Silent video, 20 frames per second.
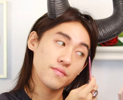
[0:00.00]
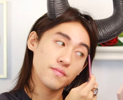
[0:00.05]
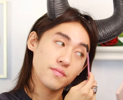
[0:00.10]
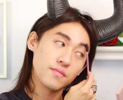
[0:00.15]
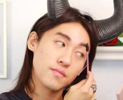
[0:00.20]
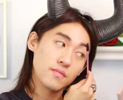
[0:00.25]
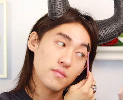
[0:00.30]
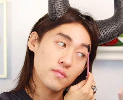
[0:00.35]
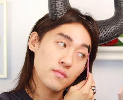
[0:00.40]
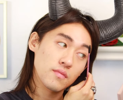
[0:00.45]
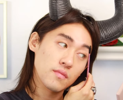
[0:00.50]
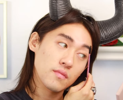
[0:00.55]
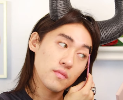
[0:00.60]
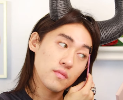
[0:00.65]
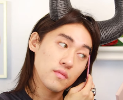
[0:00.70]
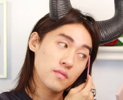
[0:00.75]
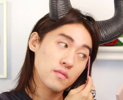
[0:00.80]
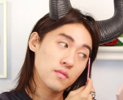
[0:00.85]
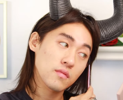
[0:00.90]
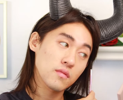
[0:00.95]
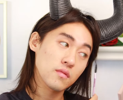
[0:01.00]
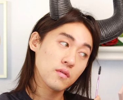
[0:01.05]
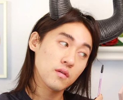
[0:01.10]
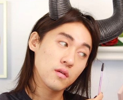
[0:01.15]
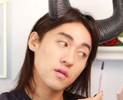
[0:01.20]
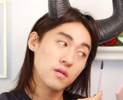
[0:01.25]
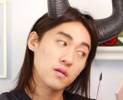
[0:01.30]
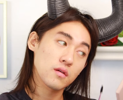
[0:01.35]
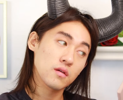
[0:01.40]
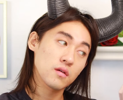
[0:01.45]

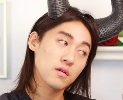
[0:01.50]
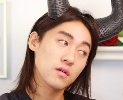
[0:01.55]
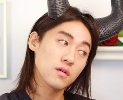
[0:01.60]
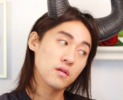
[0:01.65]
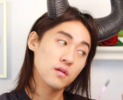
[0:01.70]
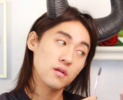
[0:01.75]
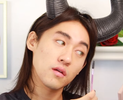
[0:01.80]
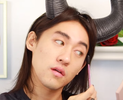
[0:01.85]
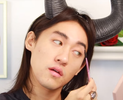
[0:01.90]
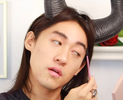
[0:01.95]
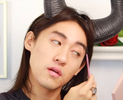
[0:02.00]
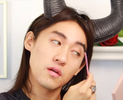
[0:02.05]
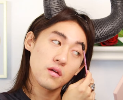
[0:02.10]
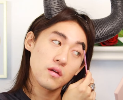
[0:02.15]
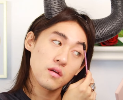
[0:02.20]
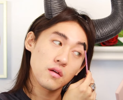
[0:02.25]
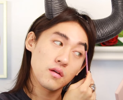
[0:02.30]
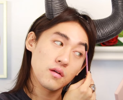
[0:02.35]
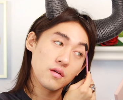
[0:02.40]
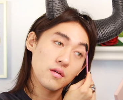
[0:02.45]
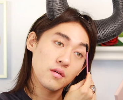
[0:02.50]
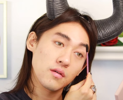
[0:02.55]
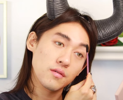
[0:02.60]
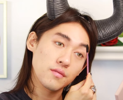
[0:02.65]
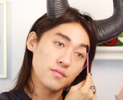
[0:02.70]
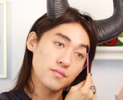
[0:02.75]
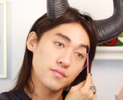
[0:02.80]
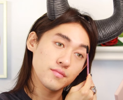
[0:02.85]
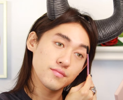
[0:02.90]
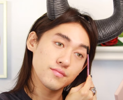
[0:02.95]

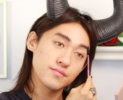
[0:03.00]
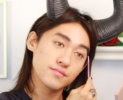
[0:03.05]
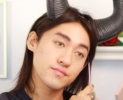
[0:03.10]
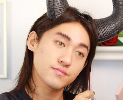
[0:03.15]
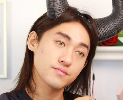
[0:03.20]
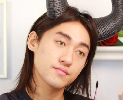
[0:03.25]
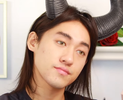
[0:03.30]
[no speech]